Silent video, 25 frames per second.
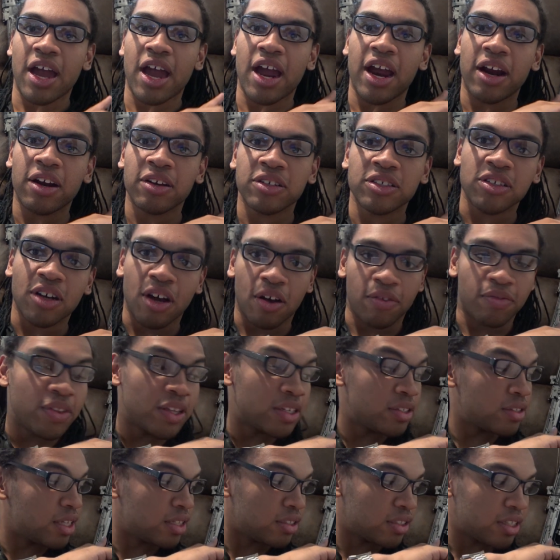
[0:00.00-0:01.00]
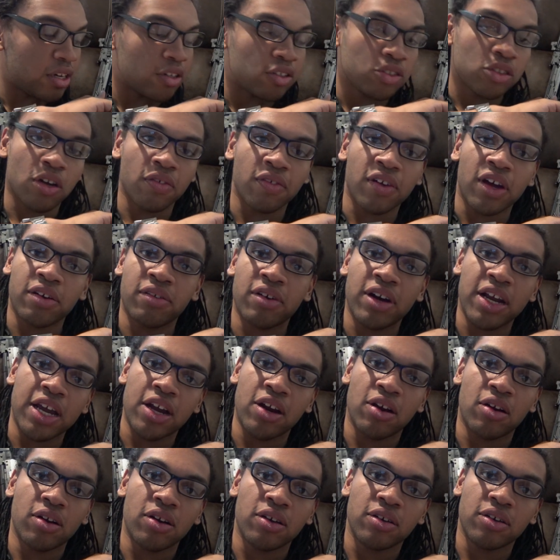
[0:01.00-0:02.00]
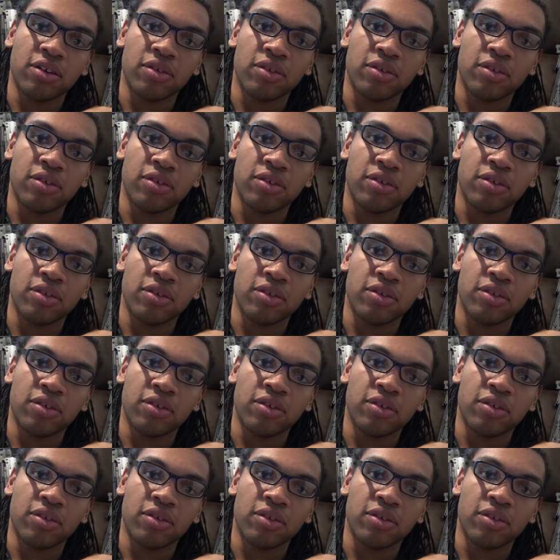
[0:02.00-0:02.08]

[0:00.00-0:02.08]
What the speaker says: Airsoft. This airsoft gun right here,